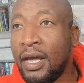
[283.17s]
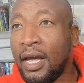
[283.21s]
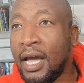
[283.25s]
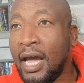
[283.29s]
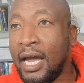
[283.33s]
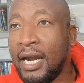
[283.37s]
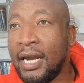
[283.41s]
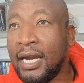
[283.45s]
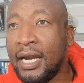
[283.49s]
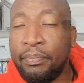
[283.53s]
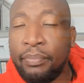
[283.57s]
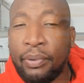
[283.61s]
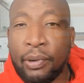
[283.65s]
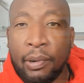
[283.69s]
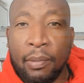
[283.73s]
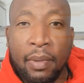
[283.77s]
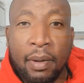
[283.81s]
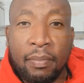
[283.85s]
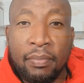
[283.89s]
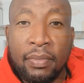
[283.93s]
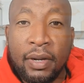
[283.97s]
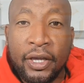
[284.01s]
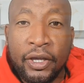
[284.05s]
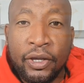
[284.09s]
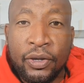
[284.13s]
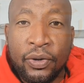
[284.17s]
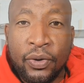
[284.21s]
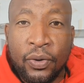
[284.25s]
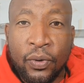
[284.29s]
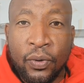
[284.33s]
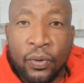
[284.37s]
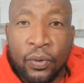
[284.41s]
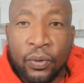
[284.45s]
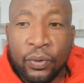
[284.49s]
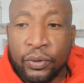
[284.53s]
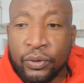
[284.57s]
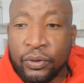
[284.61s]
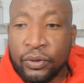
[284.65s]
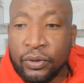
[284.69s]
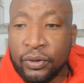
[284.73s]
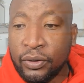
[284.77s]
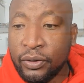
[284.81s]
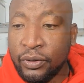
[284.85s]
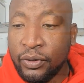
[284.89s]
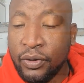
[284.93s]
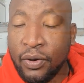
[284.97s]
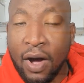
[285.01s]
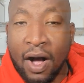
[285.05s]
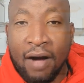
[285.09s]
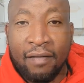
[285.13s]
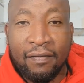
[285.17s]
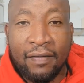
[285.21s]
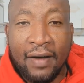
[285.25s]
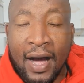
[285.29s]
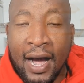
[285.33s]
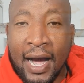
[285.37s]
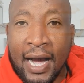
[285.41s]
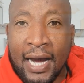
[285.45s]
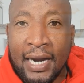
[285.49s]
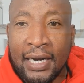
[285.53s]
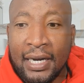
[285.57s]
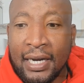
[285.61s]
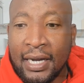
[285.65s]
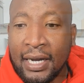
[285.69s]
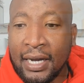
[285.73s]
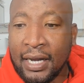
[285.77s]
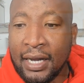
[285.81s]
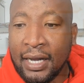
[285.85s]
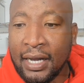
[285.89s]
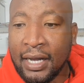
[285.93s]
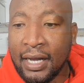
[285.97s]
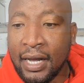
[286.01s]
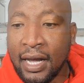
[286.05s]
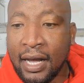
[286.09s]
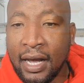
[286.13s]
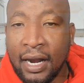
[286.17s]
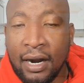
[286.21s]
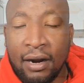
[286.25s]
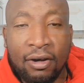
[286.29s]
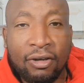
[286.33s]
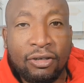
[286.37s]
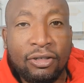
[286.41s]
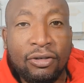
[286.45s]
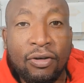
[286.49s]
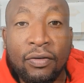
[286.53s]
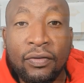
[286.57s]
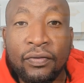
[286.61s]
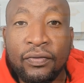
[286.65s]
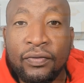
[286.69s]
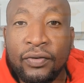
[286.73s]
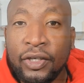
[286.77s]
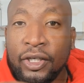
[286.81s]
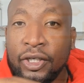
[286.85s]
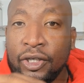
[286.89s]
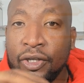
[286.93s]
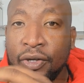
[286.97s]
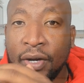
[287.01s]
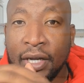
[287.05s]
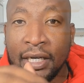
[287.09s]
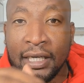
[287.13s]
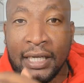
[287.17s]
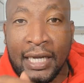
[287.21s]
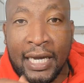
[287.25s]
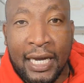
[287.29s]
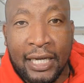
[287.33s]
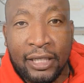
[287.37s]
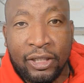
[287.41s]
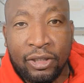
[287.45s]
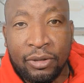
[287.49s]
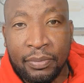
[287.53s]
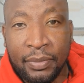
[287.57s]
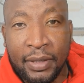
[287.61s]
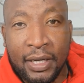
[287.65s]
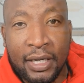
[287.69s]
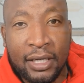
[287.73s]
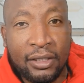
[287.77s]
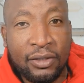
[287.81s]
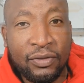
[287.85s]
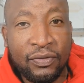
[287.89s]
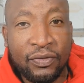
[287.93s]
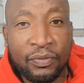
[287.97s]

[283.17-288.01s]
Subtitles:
and probably you have had a lot of video engagement.